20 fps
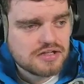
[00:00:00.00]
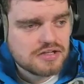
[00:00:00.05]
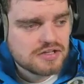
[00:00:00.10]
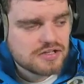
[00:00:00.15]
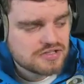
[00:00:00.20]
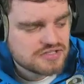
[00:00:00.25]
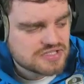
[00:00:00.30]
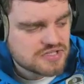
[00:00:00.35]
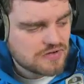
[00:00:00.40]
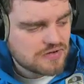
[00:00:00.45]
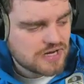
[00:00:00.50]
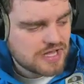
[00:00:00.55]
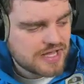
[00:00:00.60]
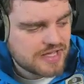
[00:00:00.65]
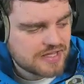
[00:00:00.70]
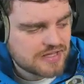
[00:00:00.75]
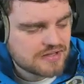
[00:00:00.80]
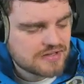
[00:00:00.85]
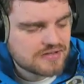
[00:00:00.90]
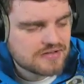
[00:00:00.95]
So,
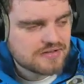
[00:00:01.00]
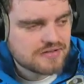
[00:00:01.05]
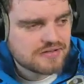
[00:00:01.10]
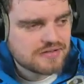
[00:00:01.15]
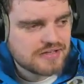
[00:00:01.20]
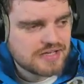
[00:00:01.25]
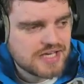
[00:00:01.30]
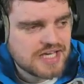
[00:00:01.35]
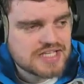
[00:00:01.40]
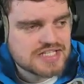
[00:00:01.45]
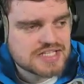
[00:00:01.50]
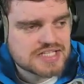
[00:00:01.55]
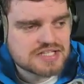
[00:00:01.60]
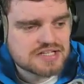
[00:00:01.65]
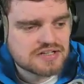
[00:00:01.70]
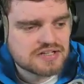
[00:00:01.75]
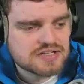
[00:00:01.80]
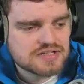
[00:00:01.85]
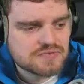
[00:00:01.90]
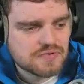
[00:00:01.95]
like, he's as
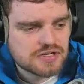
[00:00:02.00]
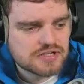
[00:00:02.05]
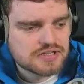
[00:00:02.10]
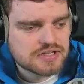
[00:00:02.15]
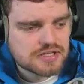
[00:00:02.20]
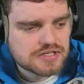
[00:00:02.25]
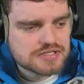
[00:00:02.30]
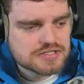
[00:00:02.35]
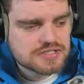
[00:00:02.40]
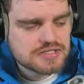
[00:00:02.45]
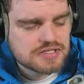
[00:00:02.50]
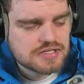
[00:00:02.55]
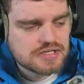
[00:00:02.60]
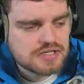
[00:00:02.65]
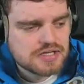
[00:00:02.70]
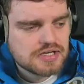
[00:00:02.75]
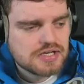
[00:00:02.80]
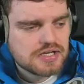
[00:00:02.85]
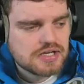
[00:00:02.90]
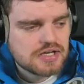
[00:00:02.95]
good as worthless.
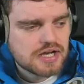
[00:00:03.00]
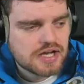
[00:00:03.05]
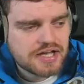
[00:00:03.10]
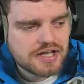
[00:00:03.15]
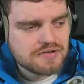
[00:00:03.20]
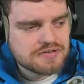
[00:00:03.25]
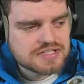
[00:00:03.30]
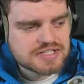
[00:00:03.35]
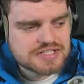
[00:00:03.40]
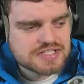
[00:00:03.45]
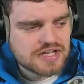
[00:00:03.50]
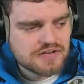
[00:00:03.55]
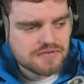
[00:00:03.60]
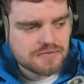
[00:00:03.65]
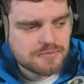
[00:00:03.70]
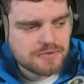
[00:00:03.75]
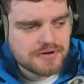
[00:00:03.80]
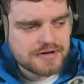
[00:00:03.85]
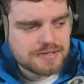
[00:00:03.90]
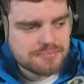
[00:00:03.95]
I know he's a silver
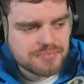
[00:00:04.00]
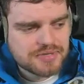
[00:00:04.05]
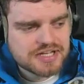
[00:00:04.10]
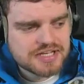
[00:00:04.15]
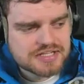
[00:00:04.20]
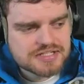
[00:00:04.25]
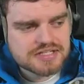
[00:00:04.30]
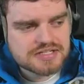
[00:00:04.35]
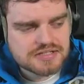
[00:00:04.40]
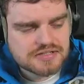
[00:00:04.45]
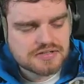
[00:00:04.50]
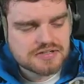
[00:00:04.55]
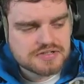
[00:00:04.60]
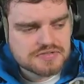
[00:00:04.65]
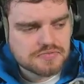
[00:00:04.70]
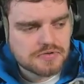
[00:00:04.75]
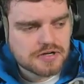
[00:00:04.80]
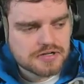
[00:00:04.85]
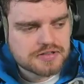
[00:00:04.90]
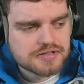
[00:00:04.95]
bully, but he's as good
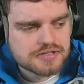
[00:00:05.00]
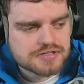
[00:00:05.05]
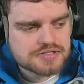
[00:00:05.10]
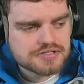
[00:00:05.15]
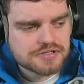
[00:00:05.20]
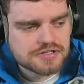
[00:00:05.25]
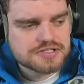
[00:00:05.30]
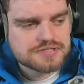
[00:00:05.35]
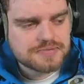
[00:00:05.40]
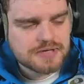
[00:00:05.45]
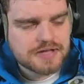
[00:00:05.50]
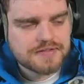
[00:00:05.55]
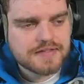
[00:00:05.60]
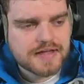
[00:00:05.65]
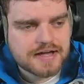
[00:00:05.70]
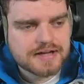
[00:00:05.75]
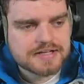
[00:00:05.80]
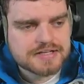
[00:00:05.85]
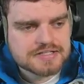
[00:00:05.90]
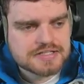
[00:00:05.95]
as worthless. Trust me on
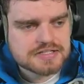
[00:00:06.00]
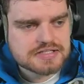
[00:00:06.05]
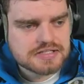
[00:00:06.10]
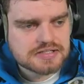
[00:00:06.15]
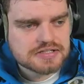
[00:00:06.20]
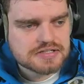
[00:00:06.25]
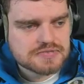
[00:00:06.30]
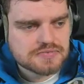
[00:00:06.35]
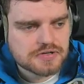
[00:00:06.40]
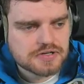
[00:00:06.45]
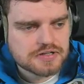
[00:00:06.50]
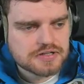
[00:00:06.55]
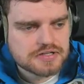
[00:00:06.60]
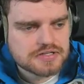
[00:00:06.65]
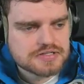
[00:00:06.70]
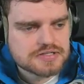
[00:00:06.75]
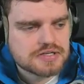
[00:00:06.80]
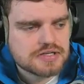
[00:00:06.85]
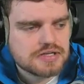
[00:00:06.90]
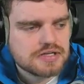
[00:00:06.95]
that. He's as good as
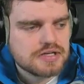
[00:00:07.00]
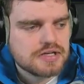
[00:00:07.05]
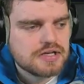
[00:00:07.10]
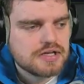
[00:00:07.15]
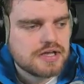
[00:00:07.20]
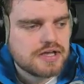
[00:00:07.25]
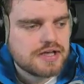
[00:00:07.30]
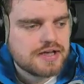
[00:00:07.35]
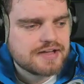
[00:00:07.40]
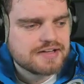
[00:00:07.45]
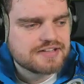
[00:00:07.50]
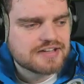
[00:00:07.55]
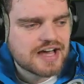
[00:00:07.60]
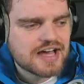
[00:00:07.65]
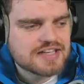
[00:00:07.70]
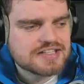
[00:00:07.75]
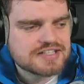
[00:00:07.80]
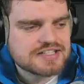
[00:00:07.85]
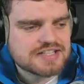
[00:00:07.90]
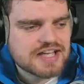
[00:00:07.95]
worthless.
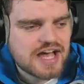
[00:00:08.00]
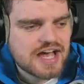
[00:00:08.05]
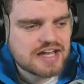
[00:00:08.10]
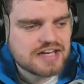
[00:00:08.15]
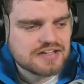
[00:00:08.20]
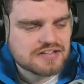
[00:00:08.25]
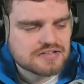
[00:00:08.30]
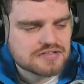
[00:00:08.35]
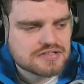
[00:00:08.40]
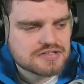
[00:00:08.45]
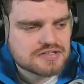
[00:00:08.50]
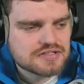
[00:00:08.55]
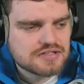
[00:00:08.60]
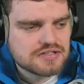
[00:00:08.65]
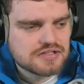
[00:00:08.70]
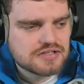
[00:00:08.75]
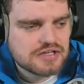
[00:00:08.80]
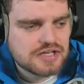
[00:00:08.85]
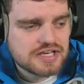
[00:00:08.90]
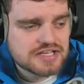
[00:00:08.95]
Dyson Daniels
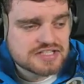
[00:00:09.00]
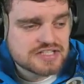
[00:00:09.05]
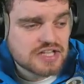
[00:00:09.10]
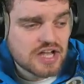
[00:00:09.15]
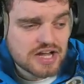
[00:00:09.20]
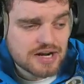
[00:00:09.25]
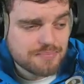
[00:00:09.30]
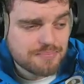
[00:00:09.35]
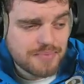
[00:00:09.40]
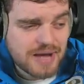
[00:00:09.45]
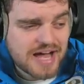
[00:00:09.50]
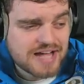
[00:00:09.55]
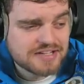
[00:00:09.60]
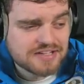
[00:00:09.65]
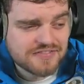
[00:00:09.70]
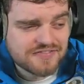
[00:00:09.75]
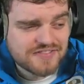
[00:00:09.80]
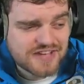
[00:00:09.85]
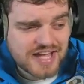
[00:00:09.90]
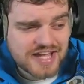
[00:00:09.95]
is not a bad
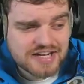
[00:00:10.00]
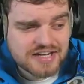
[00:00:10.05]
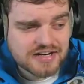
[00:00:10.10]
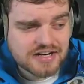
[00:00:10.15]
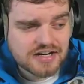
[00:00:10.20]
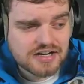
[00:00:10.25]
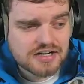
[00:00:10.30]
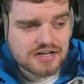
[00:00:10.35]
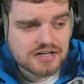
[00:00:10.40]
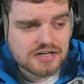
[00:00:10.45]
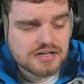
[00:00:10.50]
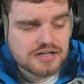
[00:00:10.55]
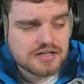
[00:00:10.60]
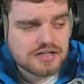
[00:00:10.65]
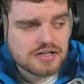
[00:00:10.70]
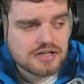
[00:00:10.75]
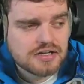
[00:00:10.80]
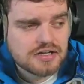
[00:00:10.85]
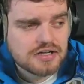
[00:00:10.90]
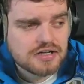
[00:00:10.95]
defender.
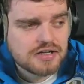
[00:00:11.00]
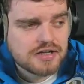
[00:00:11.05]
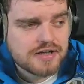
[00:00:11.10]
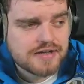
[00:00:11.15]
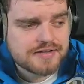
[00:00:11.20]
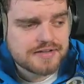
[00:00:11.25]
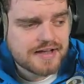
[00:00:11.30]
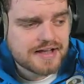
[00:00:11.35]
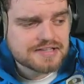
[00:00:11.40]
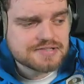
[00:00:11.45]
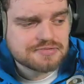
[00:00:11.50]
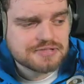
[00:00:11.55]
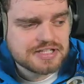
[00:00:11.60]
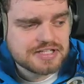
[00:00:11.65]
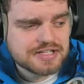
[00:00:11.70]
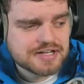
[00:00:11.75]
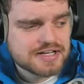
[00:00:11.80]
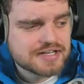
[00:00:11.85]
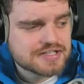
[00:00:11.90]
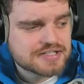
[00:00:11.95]
That's what he
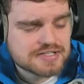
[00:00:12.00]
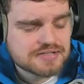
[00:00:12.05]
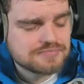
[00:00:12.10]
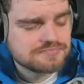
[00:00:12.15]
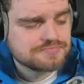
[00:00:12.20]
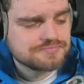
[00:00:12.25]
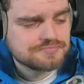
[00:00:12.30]
does.